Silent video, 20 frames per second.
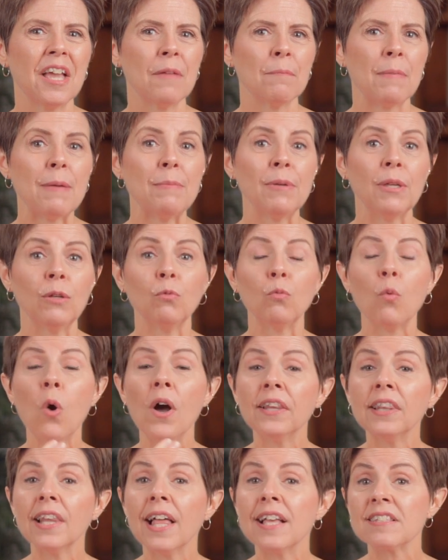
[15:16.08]
Maybe
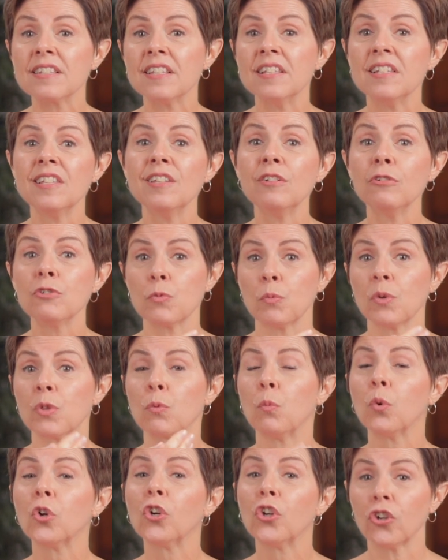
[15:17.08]
one lesson deals
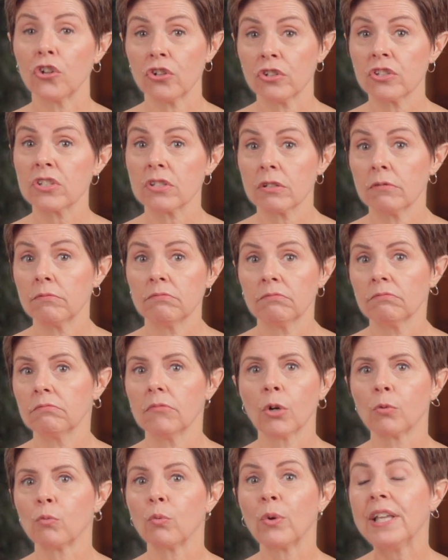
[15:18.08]
with words,
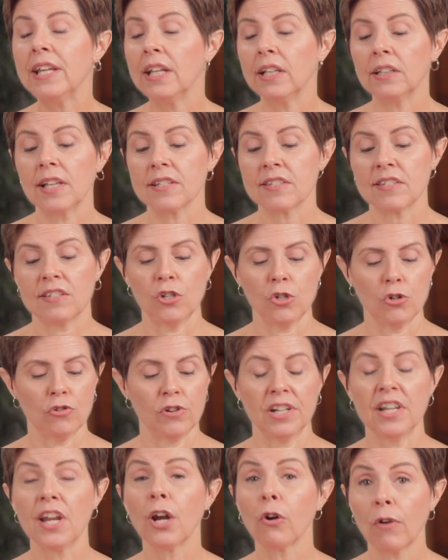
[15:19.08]
a reading lesson or
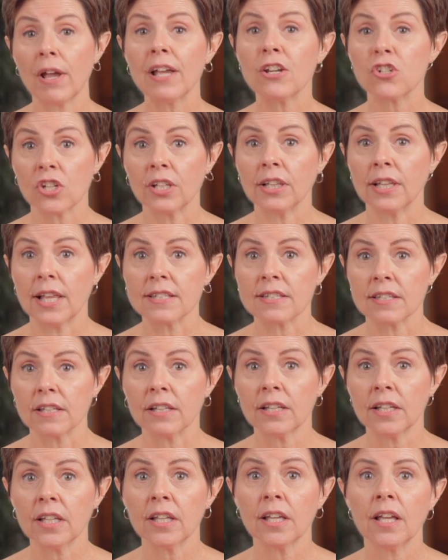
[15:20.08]
a narration
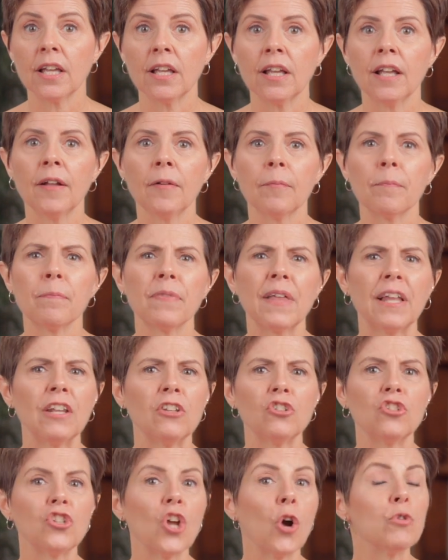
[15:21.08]
lesson,
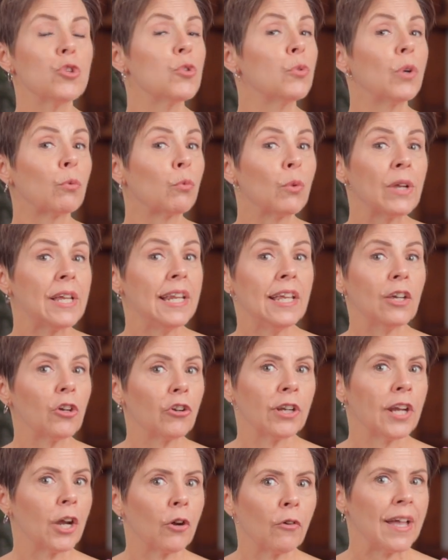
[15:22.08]
then don't do a reading
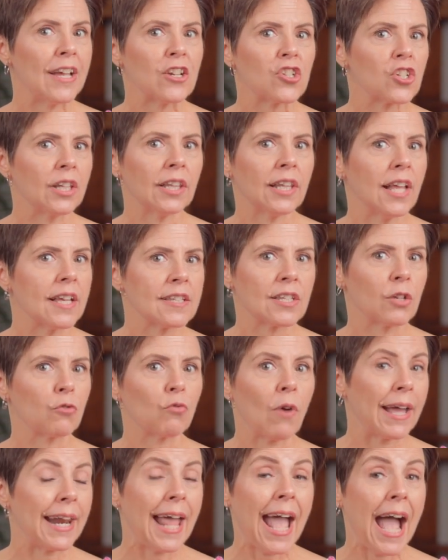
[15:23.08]
or narration lesson
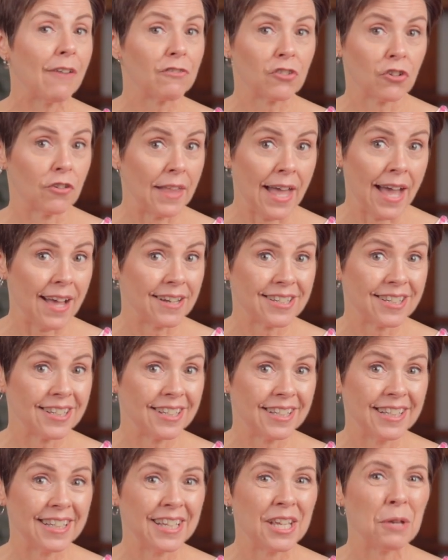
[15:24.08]
right after that.
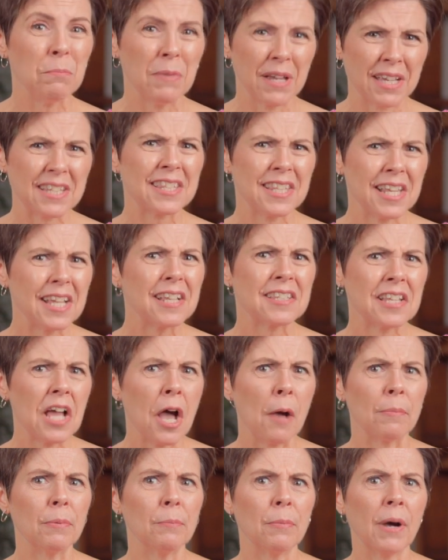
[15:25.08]
Mix things
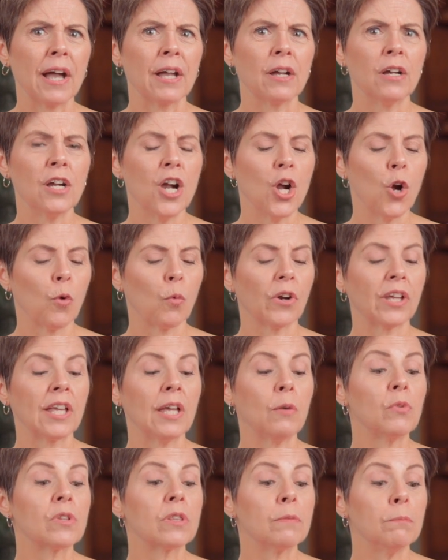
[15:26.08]
up by
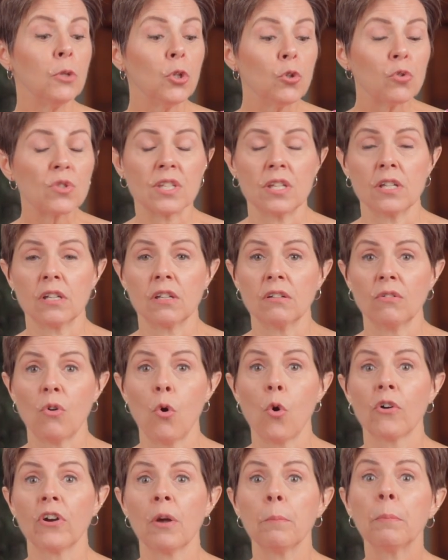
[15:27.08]
working with music
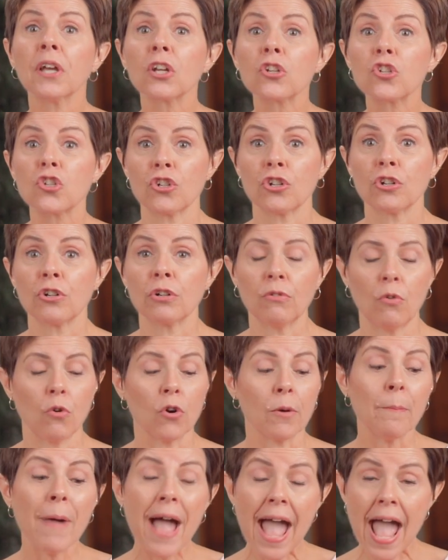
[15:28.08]
or a picture
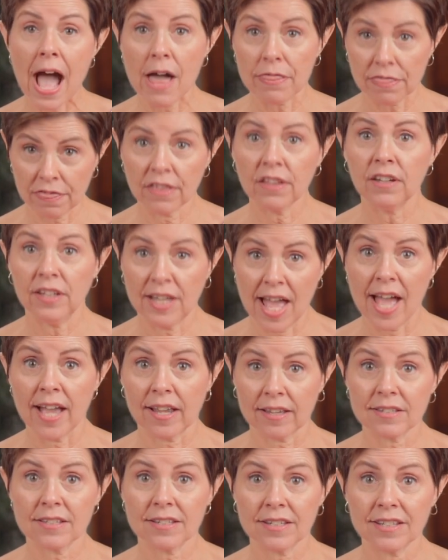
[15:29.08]
or math
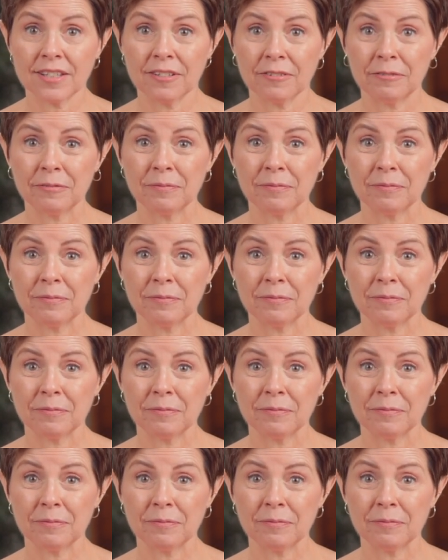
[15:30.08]
next.